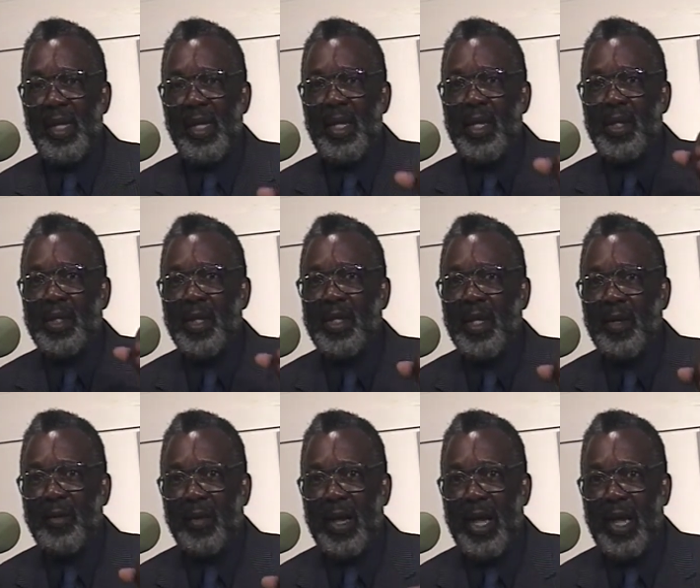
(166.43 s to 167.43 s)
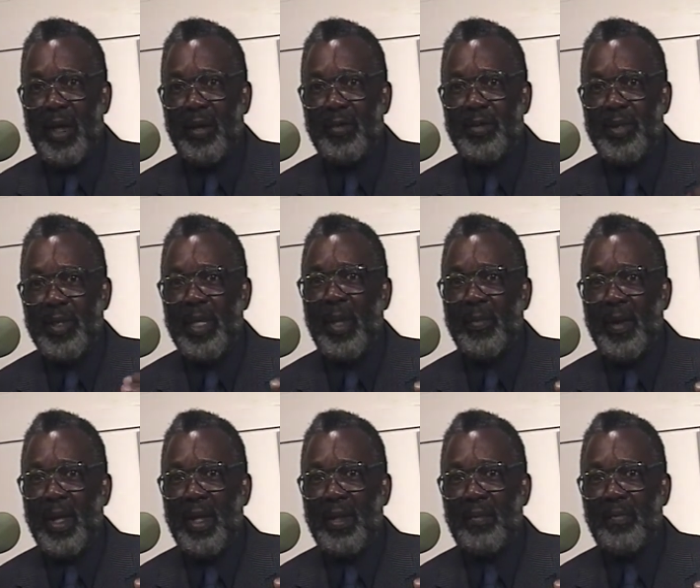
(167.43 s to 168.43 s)
He is in the grave,
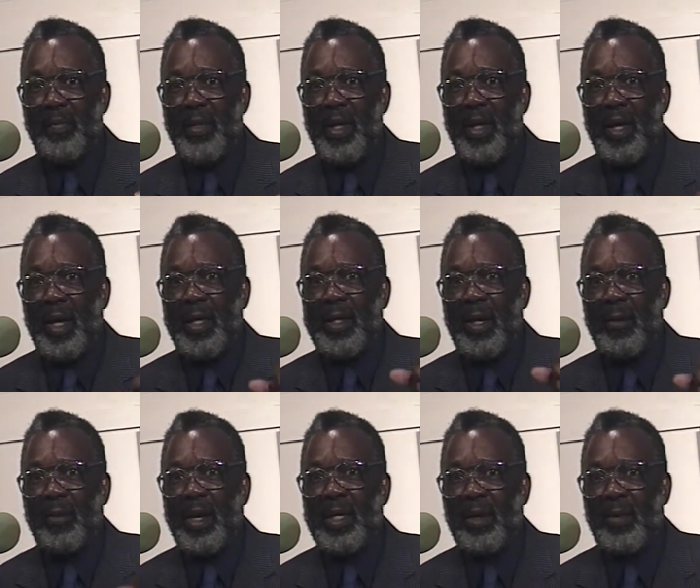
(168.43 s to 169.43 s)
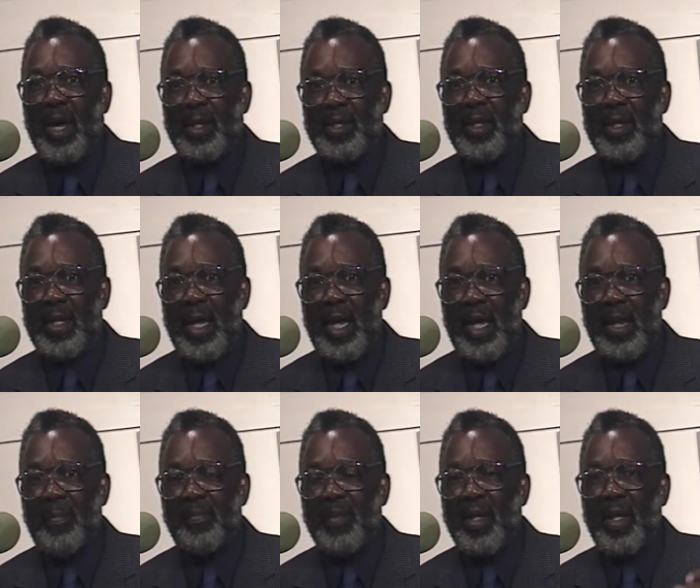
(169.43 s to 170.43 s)
sleeping until resurrection
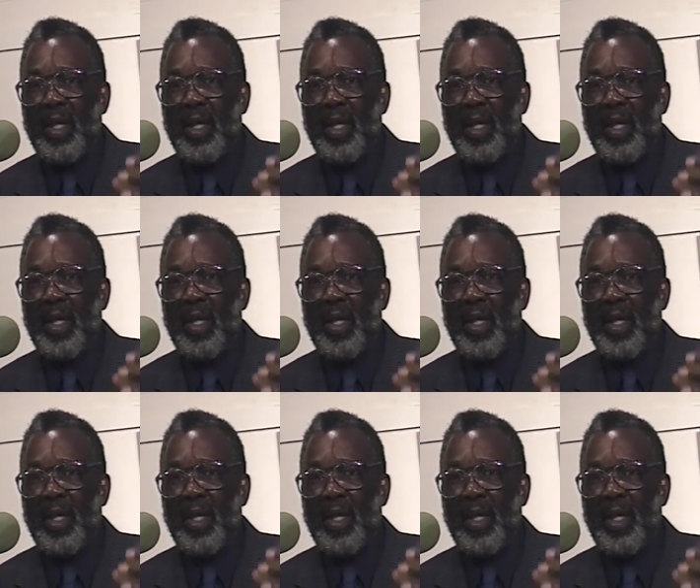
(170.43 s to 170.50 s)
day.